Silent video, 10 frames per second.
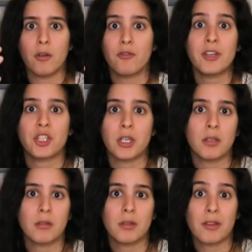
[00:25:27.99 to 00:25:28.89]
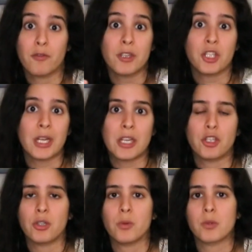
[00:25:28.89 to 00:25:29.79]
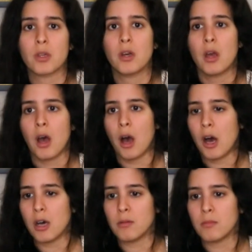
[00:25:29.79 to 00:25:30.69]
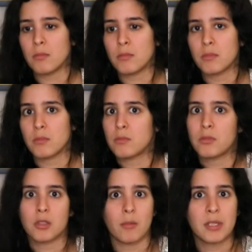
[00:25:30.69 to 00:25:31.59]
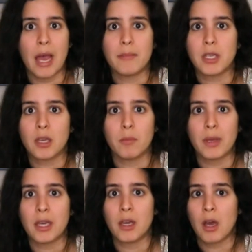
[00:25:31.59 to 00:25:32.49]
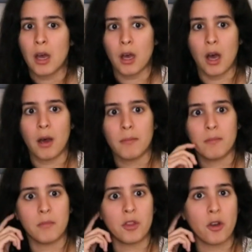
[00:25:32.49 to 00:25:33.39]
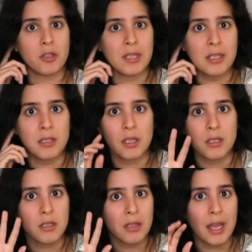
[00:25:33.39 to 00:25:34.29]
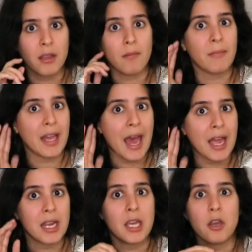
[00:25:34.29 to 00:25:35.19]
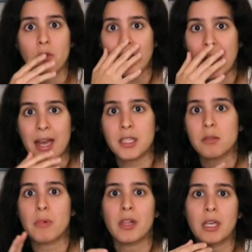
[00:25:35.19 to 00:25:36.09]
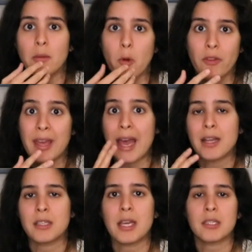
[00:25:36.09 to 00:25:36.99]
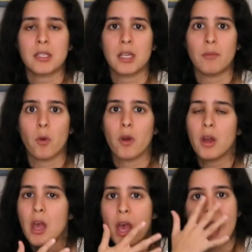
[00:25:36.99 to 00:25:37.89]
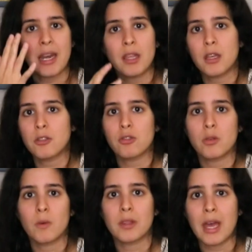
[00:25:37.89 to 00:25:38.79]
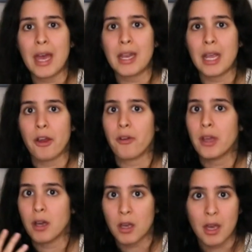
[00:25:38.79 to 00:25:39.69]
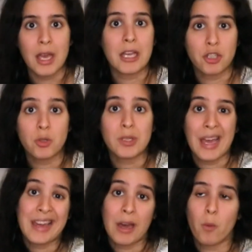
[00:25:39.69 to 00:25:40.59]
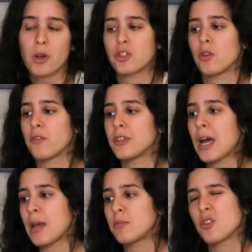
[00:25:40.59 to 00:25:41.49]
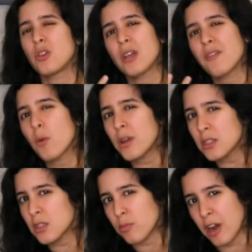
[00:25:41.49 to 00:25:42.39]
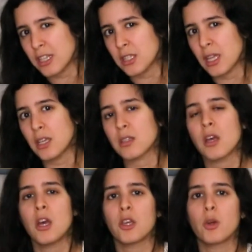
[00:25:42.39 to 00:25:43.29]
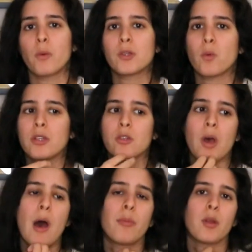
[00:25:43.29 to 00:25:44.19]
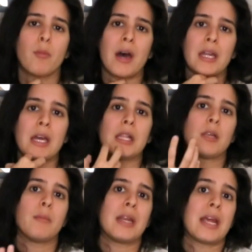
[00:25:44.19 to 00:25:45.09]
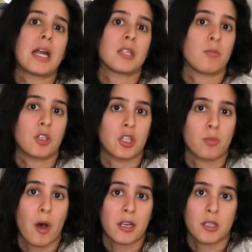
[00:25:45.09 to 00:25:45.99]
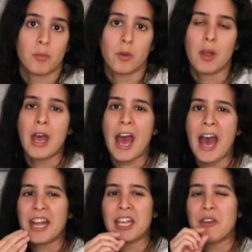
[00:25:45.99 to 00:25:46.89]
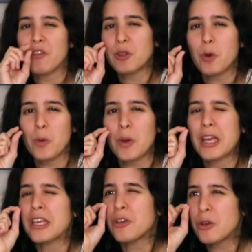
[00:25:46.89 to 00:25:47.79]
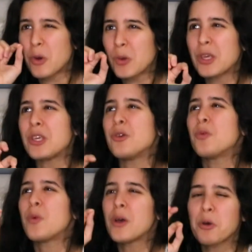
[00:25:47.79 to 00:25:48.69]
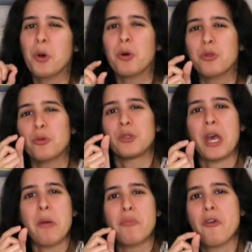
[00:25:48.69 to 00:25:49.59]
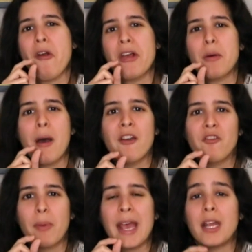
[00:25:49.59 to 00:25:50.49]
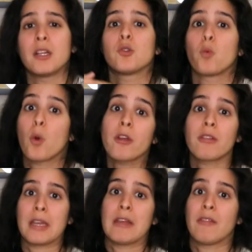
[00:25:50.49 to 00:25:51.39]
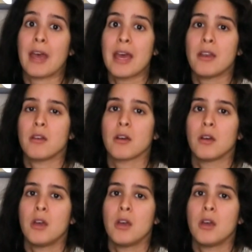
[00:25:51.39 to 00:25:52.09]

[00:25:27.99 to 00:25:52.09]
vision issues. Sometimes it can be their senses. They can't hear, they can't smell anymore, they can't taste anymore. Anything to do with the head area, issues can get worse over time. So you never want to suppress things. You always want to help the body eliminate as much as possible. And even though, you will go through temporary amount of pain, it's worth it in the end